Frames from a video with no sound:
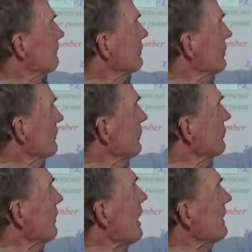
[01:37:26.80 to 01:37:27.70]

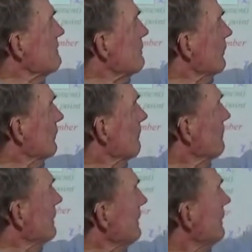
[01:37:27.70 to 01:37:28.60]
Projectors are idempotent.
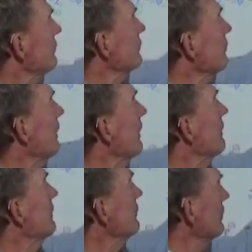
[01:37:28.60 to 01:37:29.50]
P
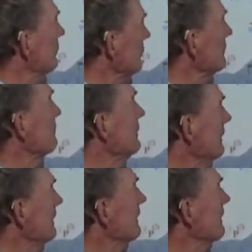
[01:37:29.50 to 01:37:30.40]
squared is equal to
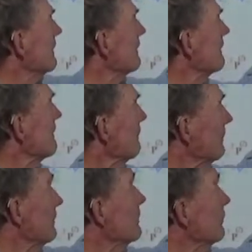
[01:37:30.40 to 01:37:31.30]
P,
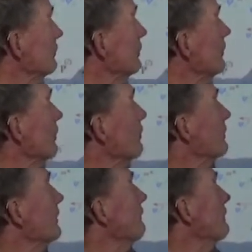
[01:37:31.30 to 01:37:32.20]
but
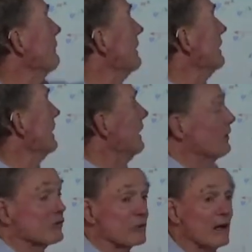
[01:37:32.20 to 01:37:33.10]
zero with everybody
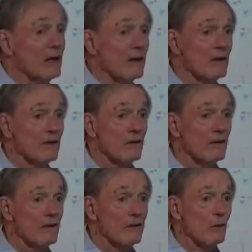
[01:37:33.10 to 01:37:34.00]
else, right?
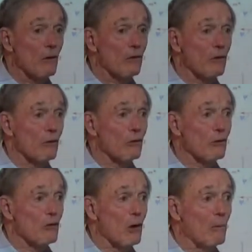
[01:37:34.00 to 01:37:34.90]
They're orth
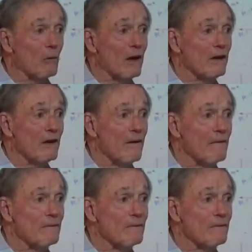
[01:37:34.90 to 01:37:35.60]
orthonormal, right?